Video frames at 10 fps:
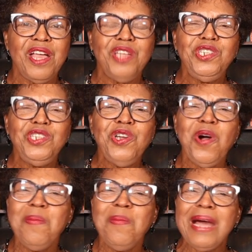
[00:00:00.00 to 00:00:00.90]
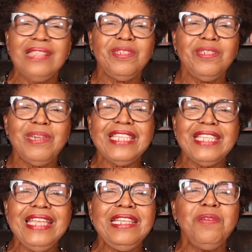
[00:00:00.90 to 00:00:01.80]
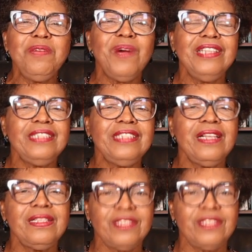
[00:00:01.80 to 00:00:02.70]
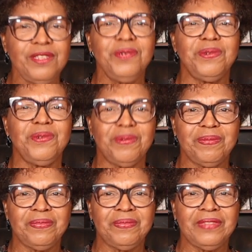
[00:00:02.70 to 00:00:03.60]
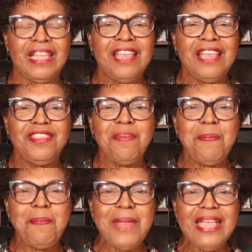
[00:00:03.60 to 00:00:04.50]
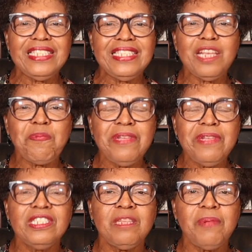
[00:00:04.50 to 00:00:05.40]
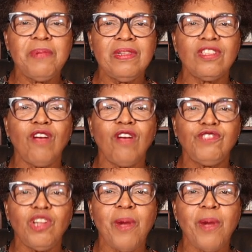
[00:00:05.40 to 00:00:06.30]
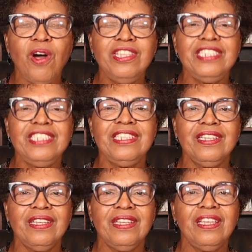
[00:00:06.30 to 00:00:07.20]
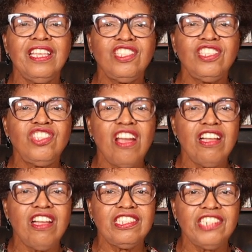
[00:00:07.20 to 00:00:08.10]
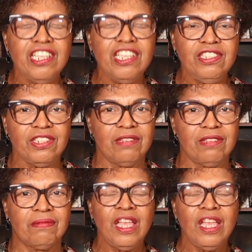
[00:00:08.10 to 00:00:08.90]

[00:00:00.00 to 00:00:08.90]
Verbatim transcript: No matter what anyone tells you, the basic principles of job hunting is not changing.